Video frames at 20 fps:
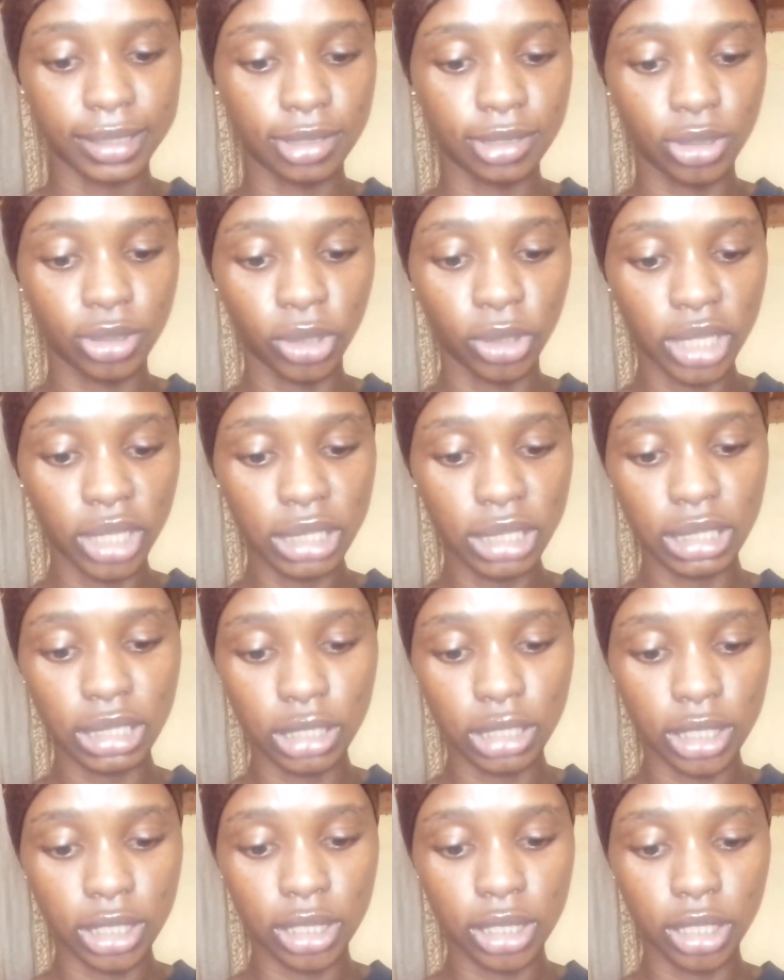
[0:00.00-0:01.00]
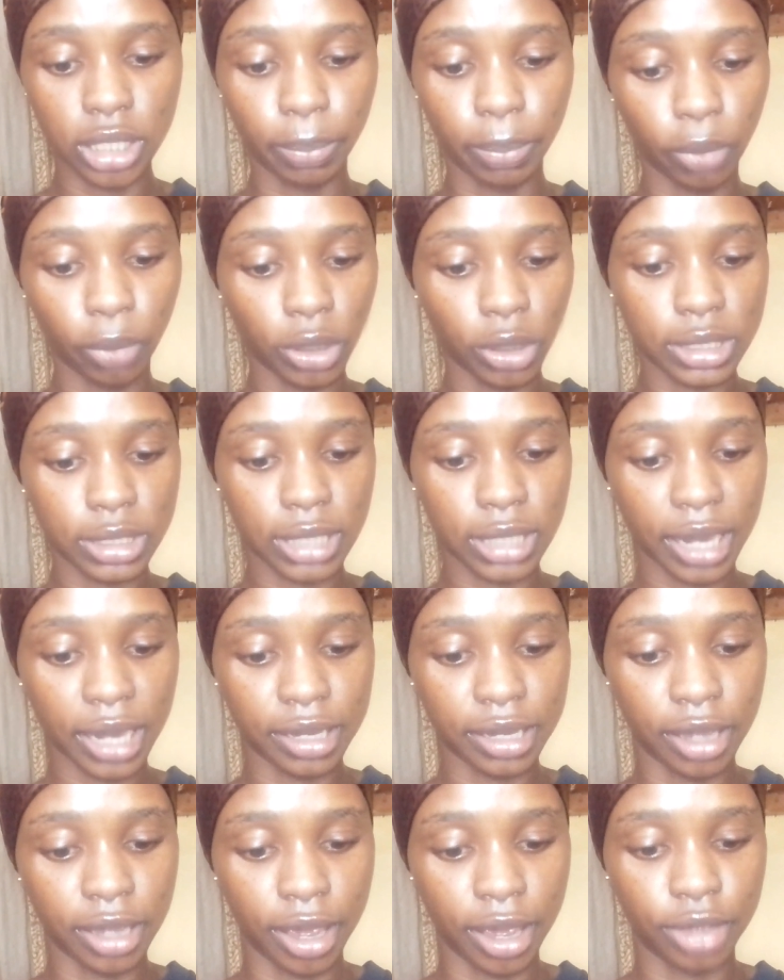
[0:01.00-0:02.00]
So this is the plus sign
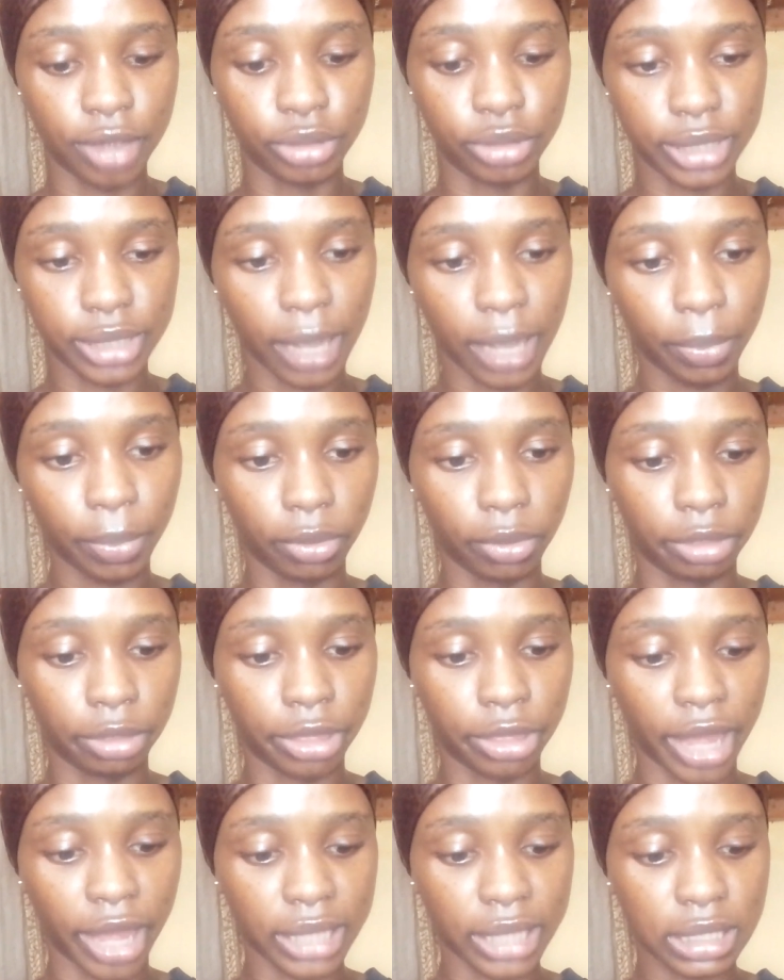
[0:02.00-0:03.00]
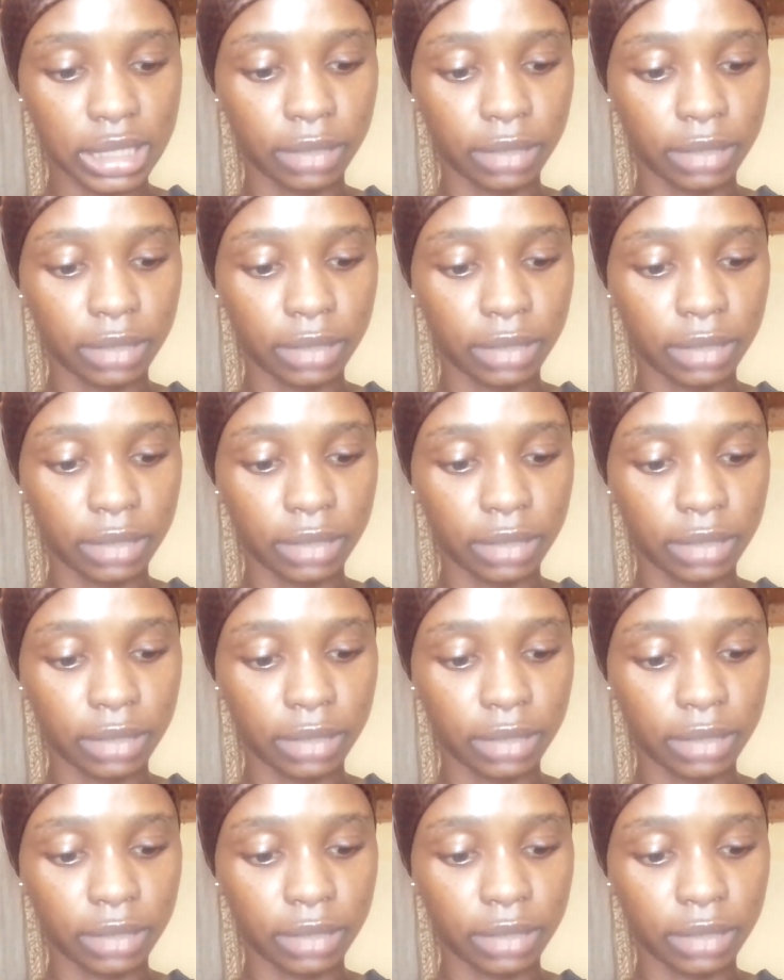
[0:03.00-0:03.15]
here. You tap on that.